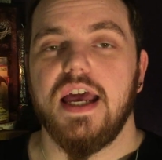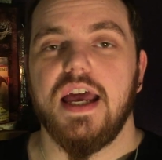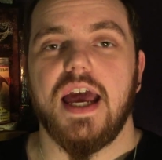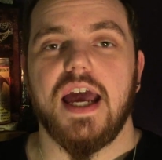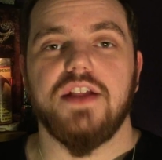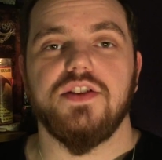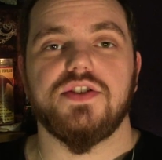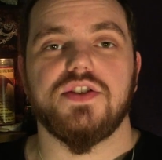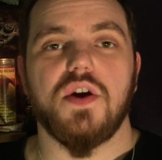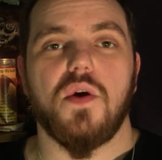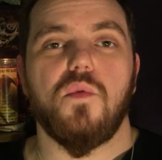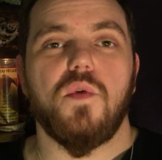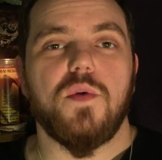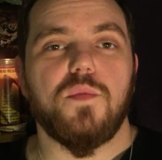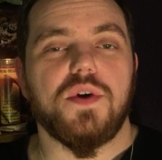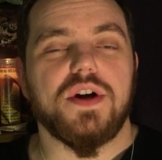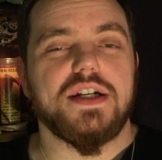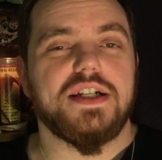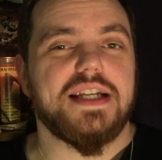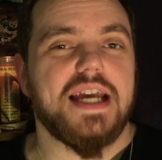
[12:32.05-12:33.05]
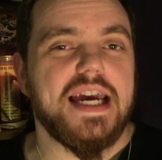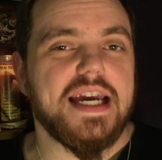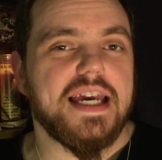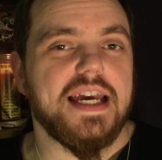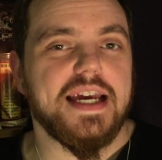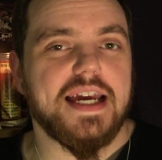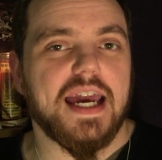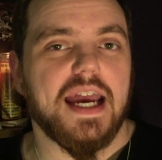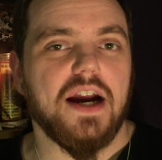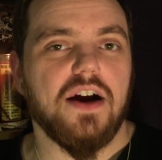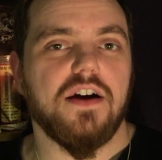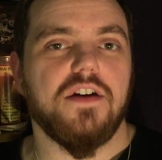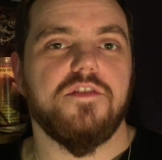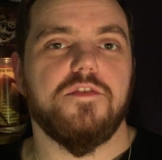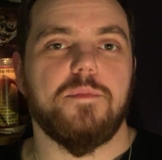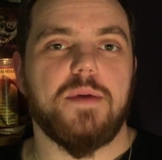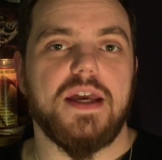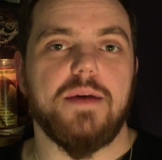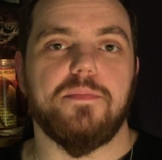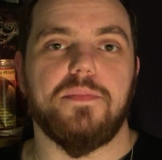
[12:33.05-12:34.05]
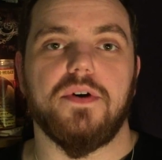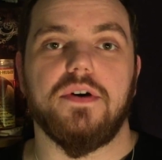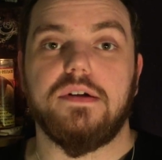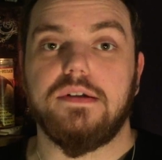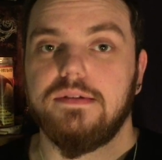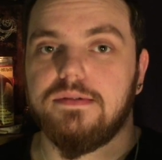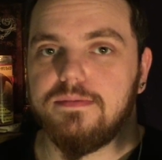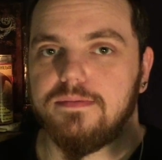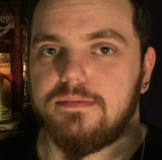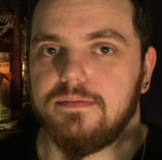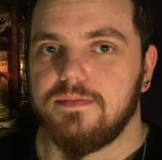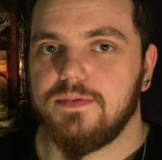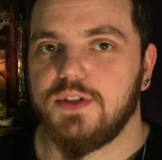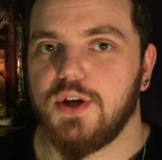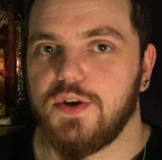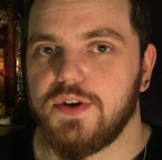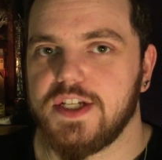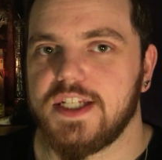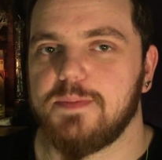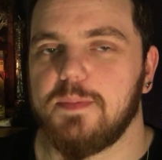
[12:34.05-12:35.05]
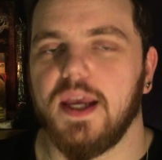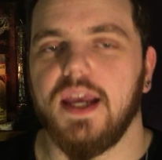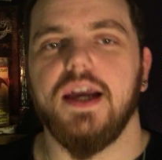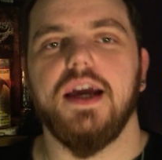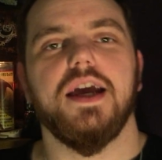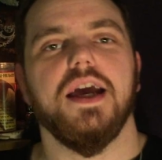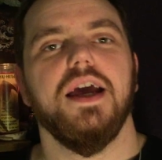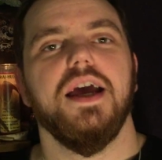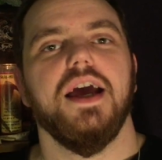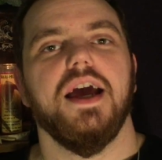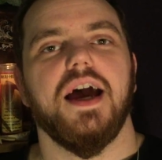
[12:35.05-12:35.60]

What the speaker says: And so when we're taking care of people, so to speak,